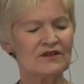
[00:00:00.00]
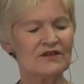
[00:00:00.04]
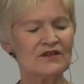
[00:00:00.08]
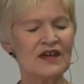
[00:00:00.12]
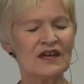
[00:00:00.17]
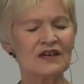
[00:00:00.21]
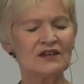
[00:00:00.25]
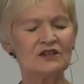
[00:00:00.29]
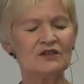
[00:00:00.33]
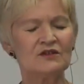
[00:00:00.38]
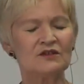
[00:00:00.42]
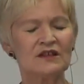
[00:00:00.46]

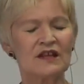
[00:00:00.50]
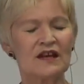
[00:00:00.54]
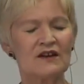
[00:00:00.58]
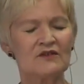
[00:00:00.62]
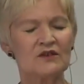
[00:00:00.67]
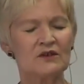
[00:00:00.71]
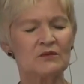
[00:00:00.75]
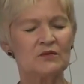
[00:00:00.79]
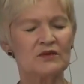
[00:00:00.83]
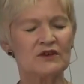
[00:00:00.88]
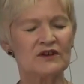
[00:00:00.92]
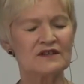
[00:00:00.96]
Thank you,
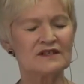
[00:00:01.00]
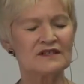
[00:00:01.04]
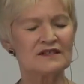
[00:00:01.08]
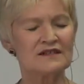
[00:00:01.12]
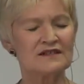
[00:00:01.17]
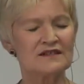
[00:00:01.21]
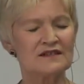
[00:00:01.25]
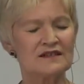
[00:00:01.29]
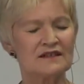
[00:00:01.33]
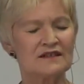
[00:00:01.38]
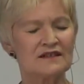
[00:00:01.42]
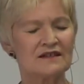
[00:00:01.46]
loving
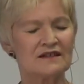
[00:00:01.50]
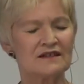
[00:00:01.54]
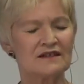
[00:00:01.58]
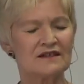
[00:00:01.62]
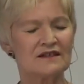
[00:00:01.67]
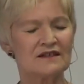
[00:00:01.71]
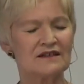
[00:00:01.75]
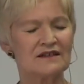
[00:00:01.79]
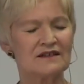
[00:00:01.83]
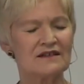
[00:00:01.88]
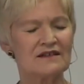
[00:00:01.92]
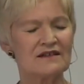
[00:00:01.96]
presence.
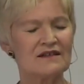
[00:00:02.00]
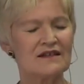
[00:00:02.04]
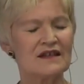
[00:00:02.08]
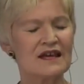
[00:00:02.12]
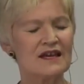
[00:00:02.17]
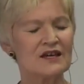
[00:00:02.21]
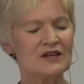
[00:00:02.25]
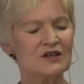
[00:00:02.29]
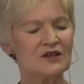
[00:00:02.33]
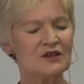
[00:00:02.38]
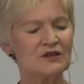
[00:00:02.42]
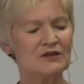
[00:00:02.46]

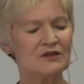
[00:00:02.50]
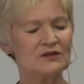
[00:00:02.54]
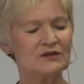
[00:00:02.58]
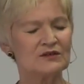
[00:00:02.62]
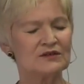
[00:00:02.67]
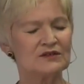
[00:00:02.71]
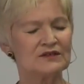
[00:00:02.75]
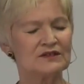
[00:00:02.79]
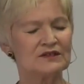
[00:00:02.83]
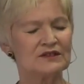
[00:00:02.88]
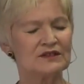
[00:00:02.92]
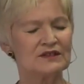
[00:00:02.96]
Thank
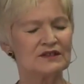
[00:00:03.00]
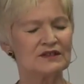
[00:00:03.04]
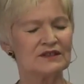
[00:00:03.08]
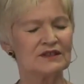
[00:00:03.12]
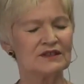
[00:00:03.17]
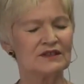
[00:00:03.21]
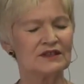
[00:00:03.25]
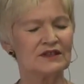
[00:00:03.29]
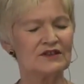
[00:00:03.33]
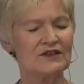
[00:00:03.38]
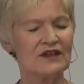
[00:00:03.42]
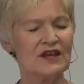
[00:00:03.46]

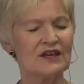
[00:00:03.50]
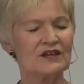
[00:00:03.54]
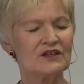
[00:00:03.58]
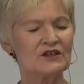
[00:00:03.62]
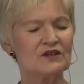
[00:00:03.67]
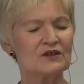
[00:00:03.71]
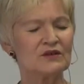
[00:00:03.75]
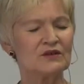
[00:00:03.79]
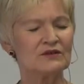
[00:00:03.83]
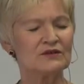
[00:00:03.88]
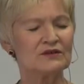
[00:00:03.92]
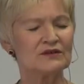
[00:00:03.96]
you.
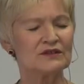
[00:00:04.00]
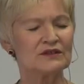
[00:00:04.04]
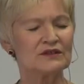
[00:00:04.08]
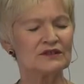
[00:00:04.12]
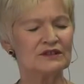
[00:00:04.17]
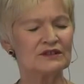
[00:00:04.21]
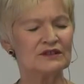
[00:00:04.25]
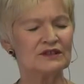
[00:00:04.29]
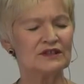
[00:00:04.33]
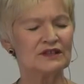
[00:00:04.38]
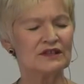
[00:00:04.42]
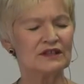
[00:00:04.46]
Thank you.
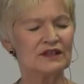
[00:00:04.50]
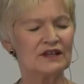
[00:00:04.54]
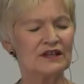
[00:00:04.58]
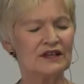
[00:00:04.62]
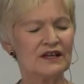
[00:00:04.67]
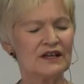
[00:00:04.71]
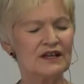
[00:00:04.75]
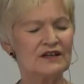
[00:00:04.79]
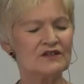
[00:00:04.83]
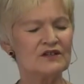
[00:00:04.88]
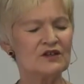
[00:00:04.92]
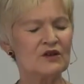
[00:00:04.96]

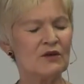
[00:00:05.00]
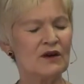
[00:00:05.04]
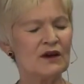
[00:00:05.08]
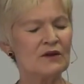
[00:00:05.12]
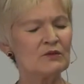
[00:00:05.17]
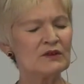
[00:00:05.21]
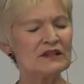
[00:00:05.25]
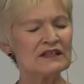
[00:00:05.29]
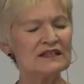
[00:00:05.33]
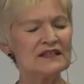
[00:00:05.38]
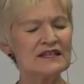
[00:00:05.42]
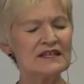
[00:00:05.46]
And so
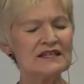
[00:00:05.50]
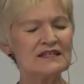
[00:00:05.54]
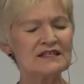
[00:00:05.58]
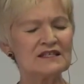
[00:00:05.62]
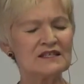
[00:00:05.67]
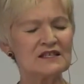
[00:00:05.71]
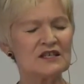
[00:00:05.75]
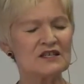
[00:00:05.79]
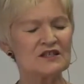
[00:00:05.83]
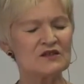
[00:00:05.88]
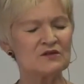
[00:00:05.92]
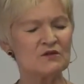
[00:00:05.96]
I
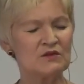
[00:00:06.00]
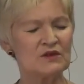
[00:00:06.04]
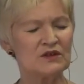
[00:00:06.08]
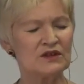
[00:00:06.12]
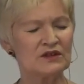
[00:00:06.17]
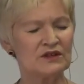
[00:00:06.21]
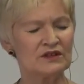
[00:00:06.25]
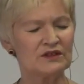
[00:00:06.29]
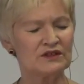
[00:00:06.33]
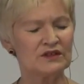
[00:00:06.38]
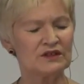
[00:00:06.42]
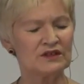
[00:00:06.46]
release this
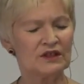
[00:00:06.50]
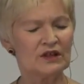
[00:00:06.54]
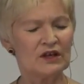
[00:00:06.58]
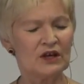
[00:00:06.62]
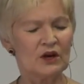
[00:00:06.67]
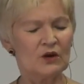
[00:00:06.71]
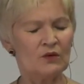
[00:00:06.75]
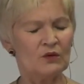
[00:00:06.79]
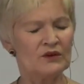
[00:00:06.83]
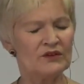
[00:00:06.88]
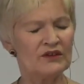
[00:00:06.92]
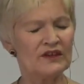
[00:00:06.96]
word
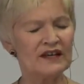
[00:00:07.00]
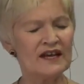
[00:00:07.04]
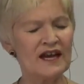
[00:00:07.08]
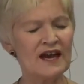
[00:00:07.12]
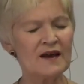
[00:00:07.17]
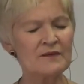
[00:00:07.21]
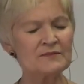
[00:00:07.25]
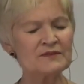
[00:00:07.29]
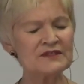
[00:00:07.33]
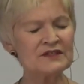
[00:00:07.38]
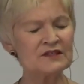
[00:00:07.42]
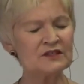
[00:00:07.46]
with an
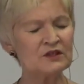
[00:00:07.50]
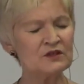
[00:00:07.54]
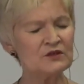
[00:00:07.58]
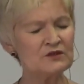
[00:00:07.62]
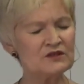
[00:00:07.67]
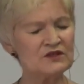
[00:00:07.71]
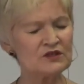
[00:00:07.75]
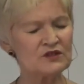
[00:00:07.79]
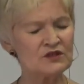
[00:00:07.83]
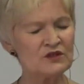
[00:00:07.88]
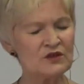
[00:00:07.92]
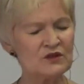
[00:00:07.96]

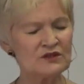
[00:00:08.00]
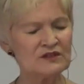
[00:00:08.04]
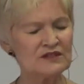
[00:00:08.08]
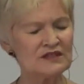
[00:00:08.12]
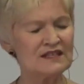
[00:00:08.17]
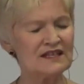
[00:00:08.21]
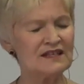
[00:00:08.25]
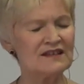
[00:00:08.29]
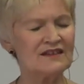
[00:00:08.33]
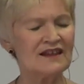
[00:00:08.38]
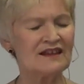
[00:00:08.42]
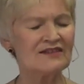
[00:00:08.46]
absolute
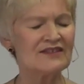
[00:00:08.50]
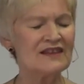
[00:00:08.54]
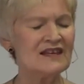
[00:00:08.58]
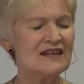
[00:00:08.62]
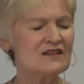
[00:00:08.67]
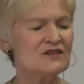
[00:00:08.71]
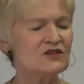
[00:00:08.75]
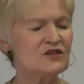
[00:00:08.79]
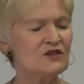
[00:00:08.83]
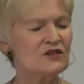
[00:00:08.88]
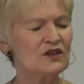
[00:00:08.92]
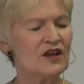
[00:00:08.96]
certainty that
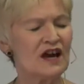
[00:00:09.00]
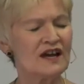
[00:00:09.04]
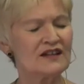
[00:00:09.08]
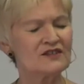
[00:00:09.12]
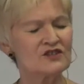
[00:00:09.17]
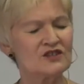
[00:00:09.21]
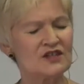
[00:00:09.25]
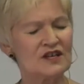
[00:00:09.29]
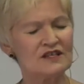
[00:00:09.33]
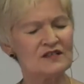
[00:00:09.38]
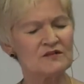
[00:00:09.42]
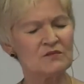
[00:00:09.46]
these are
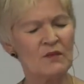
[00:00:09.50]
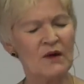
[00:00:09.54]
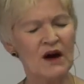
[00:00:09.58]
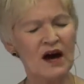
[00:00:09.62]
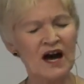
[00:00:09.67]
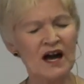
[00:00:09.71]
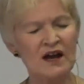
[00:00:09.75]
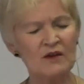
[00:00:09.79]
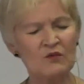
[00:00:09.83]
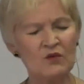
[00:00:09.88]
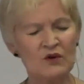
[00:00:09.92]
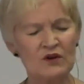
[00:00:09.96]
not just
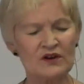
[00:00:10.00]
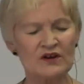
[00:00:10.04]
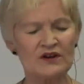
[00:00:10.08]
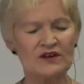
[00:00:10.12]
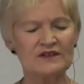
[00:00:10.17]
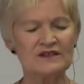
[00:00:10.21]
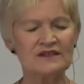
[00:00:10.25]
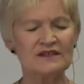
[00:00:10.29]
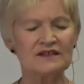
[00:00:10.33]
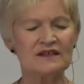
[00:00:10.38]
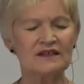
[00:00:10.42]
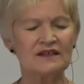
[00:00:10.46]
my
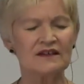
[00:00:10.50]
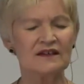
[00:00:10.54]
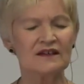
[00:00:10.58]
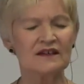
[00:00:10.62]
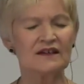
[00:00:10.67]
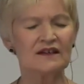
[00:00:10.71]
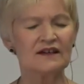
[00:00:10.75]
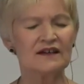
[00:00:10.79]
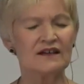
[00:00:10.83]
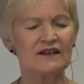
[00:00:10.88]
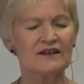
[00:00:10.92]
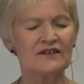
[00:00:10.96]
words,
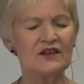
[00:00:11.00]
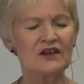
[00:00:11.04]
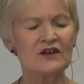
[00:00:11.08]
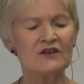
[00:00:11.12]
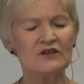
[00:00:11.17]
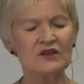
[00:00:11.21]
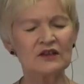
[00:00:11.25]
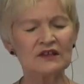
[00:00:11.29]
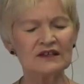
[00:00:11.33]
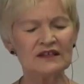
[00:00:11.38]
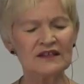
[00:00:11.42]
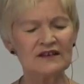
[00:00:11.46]
they
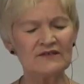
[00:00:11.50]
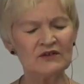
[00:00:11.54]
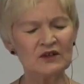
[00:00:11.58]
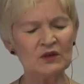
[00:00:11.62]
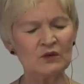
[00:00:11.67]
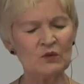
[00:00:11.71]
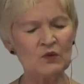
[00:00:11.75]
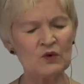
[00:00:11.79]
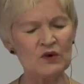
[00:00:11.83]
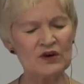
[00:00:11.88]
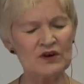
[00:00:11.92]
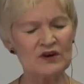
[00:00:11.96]
are the
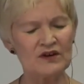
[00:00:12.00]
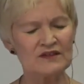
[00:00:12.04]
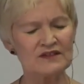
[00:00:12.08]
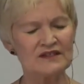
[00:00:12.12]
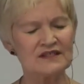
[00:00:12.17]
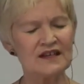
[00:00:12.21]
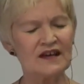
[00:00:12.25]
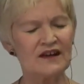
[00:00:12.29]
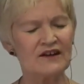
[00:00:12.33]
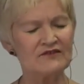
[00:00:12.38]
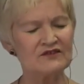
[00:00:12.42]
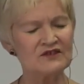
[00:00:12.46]
living
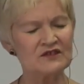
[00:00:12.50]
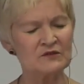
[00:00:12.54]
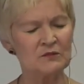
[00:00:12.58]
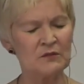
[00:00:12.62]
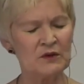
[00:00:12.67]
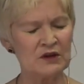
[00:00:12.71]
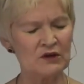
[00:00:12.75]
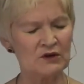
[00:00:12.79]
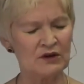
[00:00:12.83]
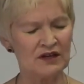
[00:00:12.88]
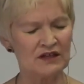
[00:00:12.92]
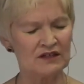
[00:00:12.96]
words of
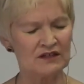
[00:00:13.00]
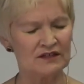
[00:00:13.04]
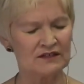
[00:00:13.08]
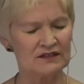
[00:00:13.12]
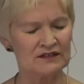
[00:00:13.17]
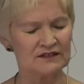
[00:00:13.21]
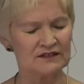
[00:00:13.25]
Spirit.